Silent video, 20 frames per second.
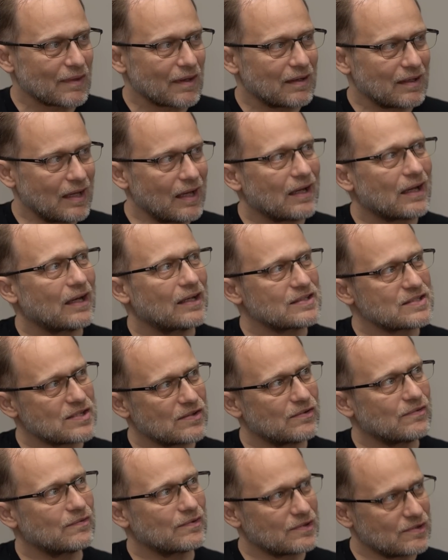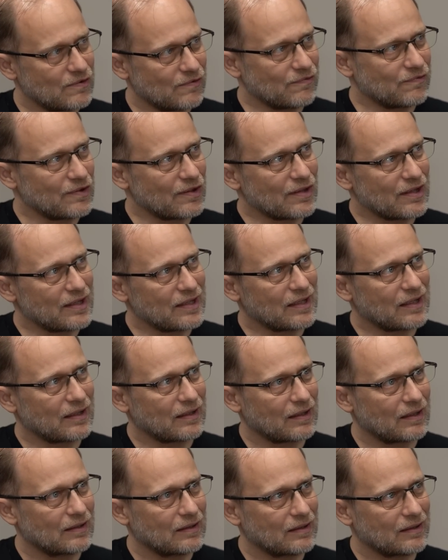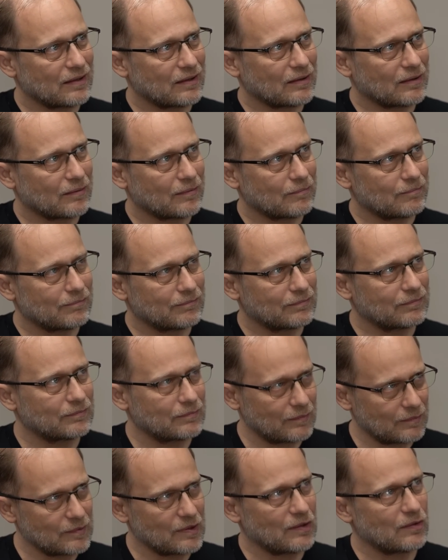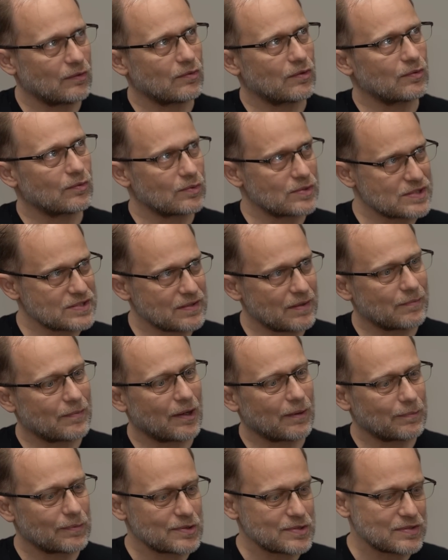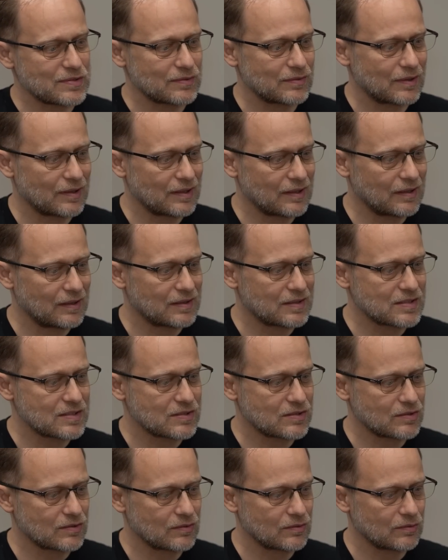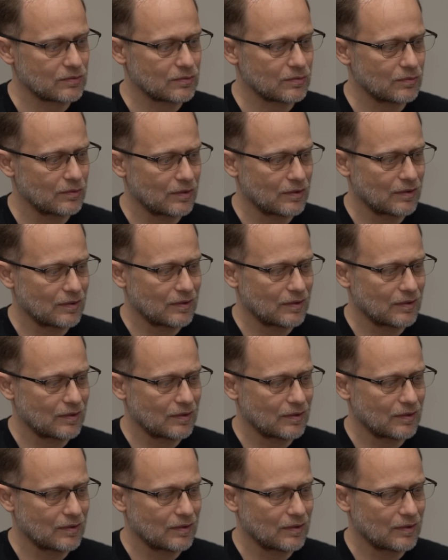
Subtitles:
Yeah, to feel like, there was some opportunity to